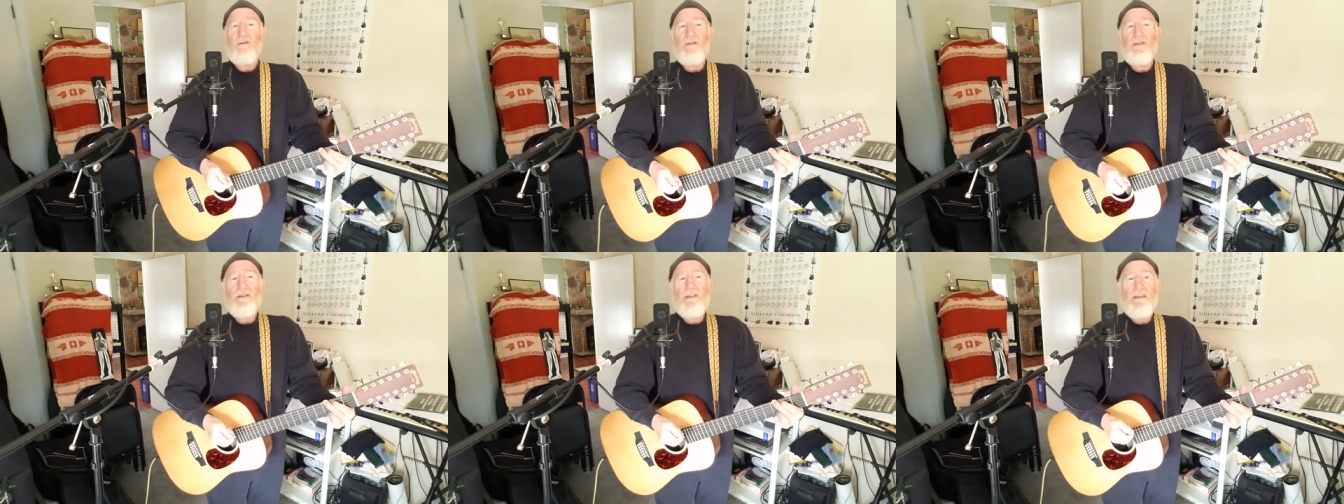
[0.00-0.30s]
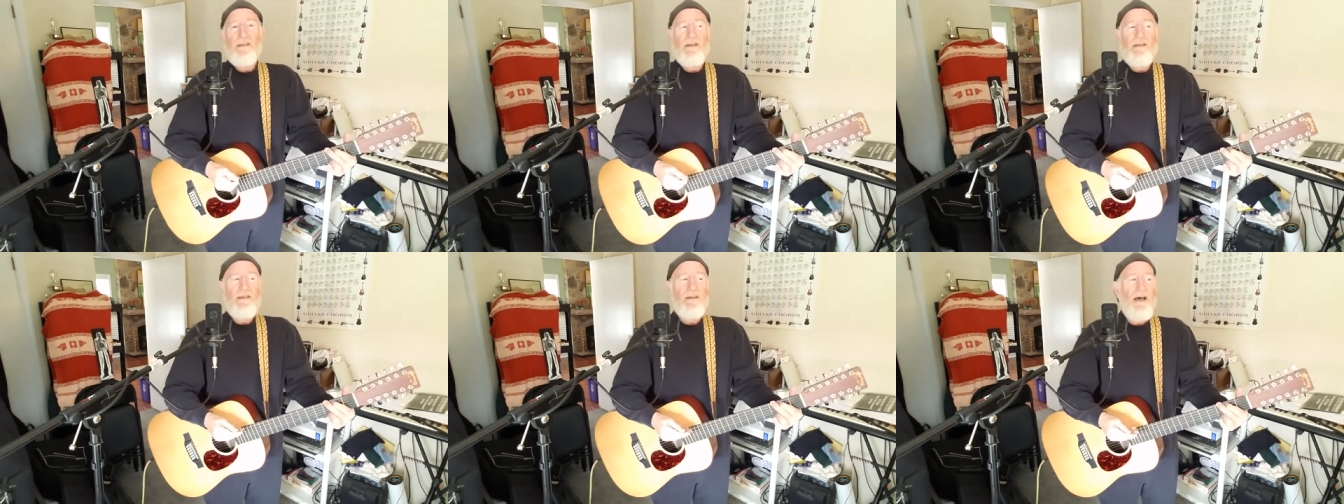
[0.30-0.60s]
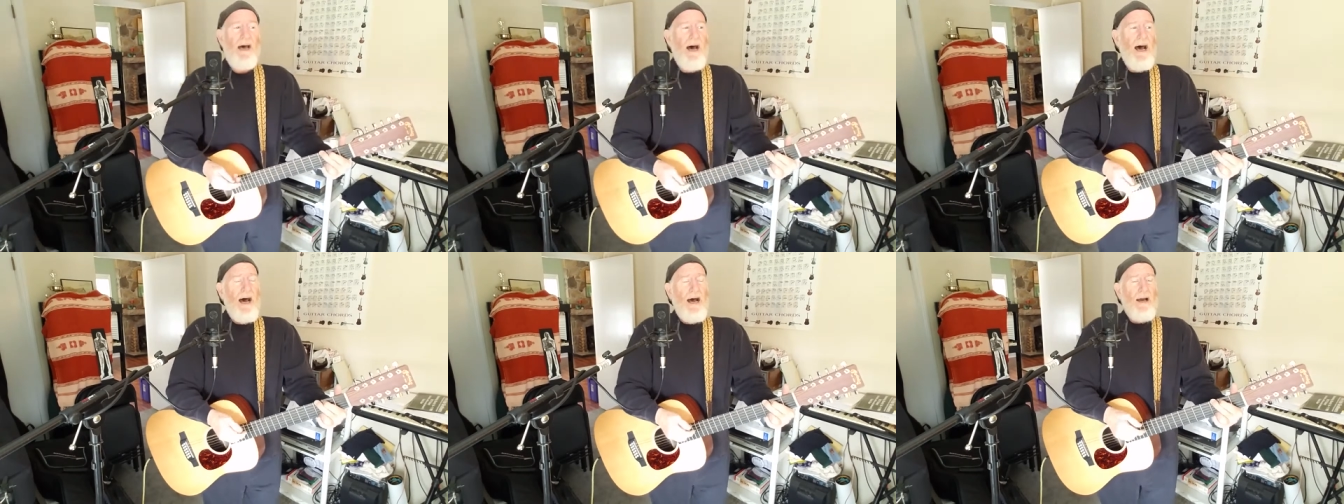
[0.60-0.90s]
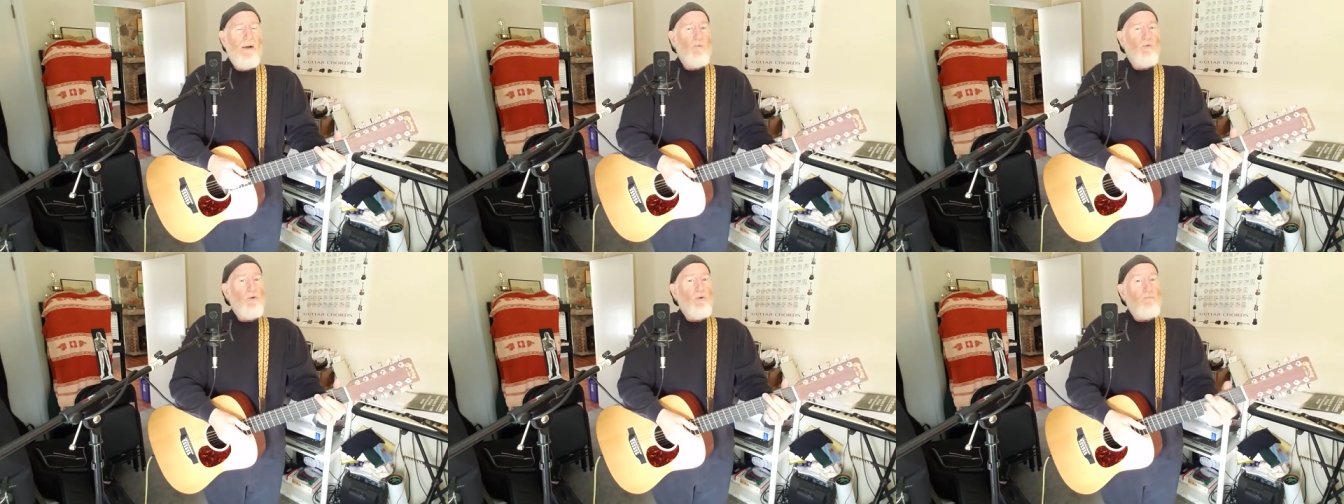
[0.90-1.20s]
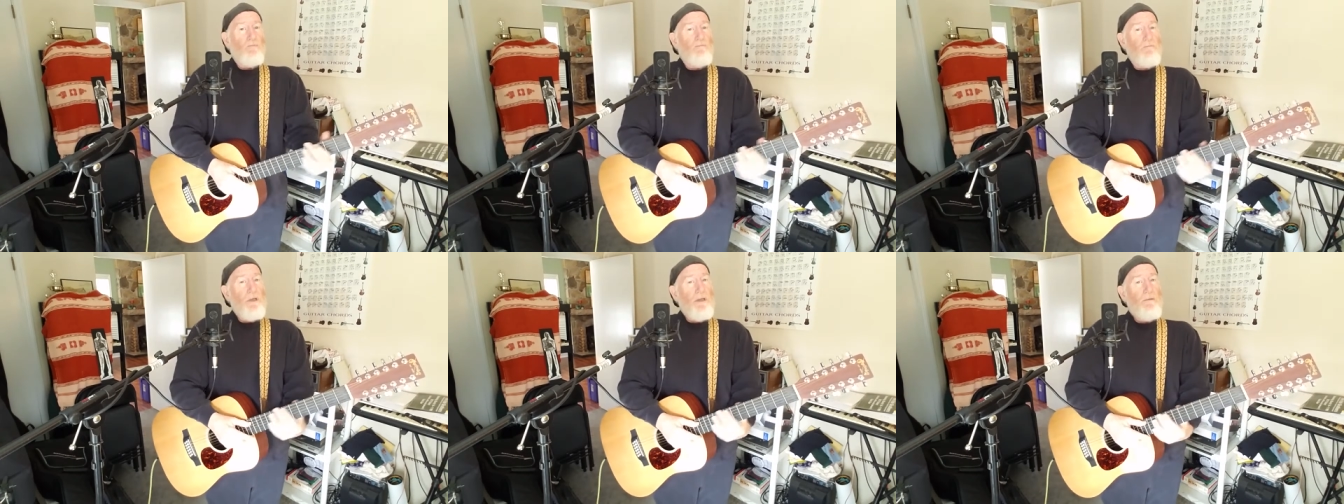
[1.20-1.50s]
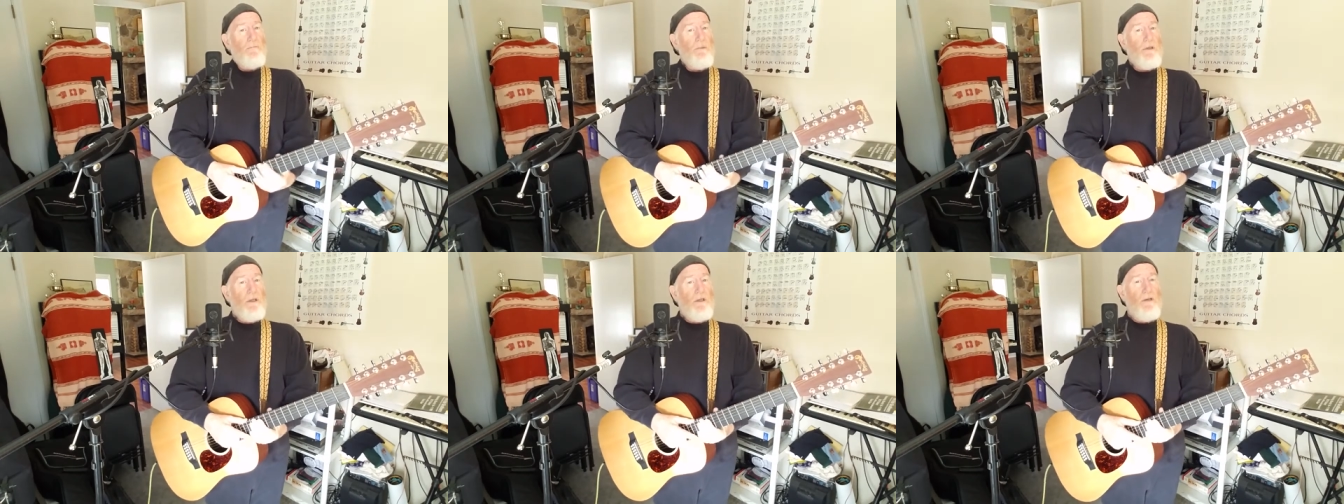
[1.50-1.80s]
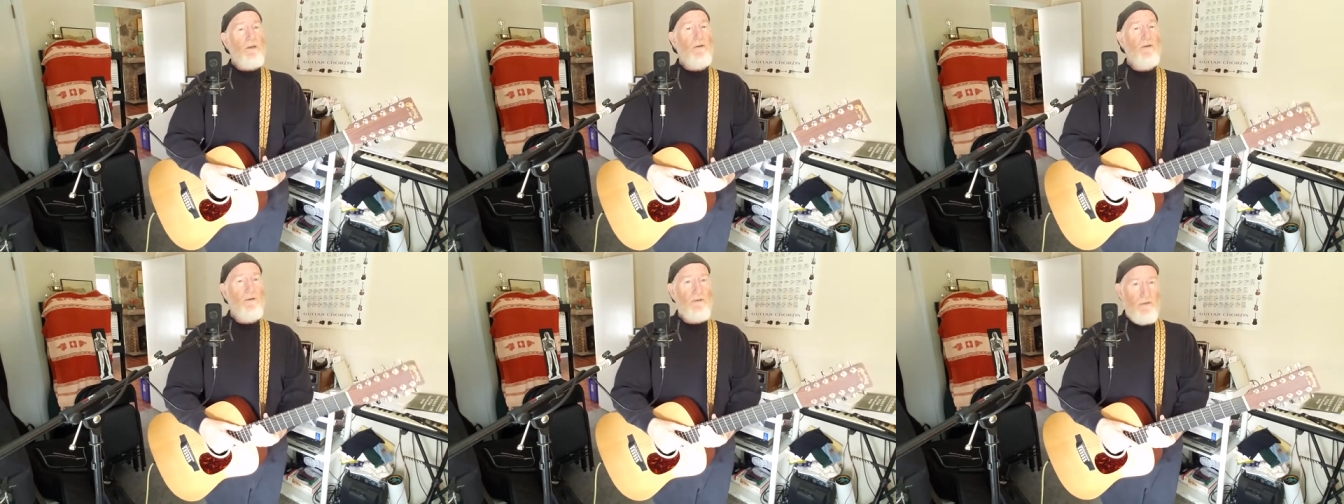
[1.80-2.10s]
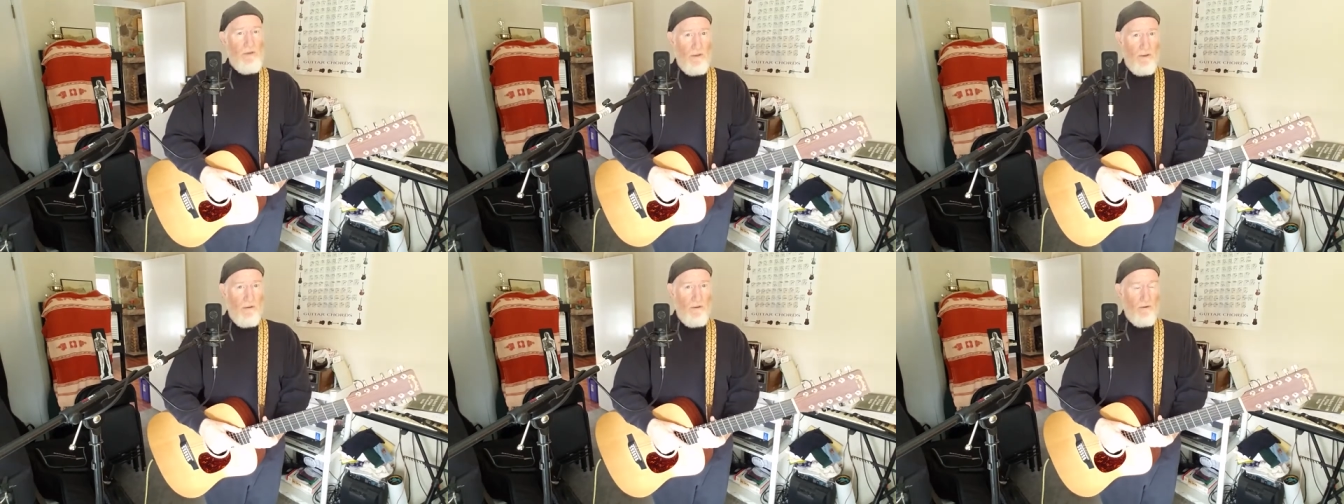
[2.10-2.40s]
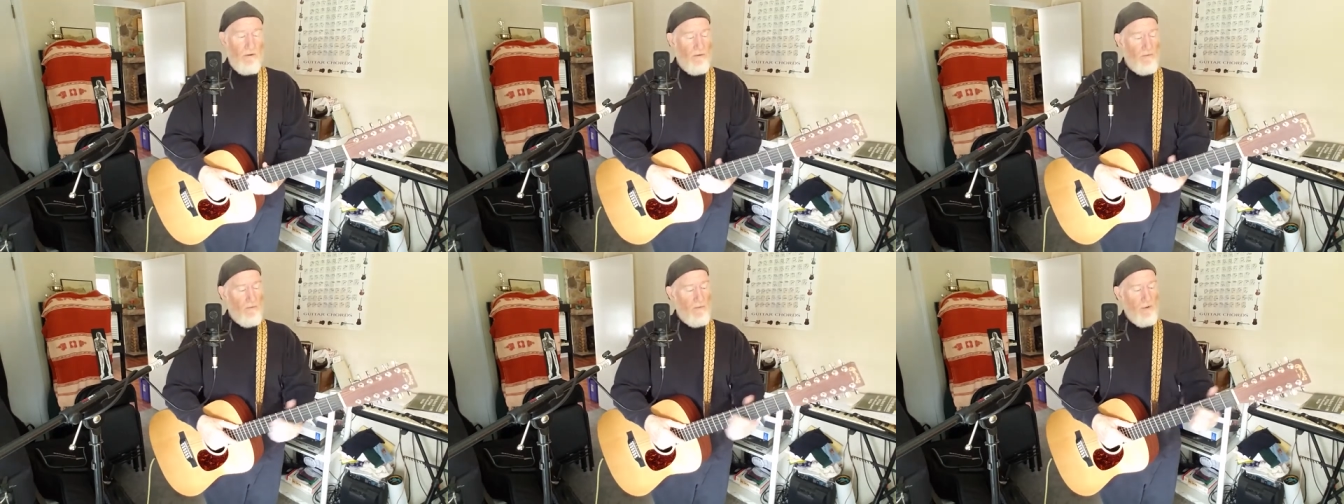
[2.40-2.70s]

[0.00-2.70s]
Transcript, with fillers: that uh, I wrote many, many years ago